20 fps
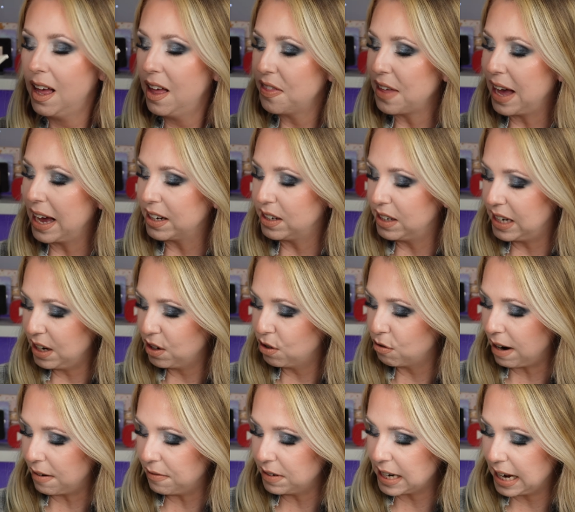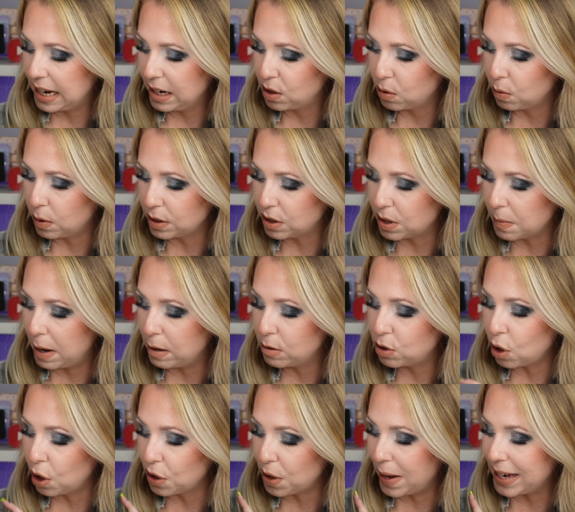that I did gravitate towards the
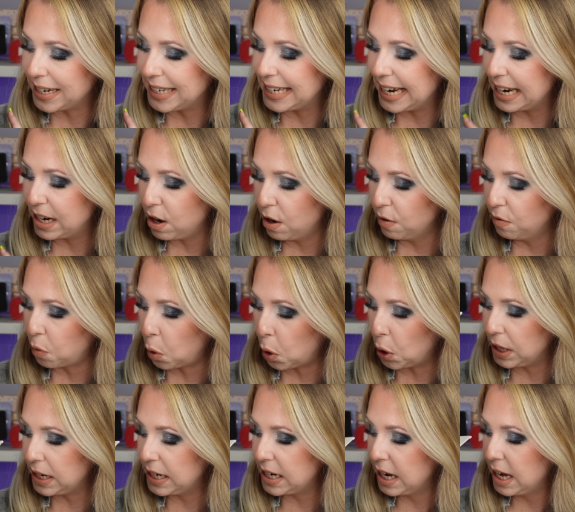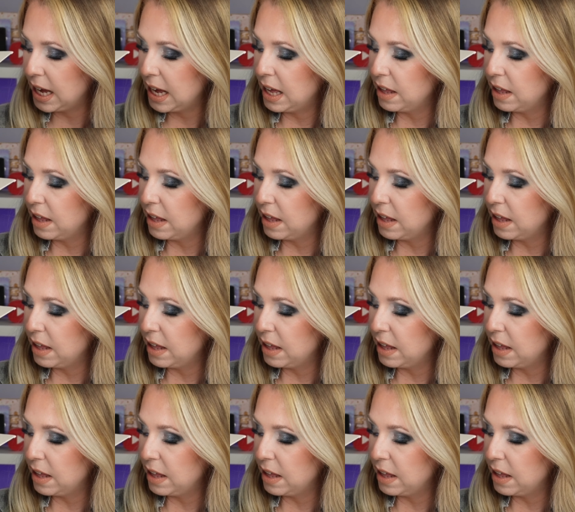most, although I did avoid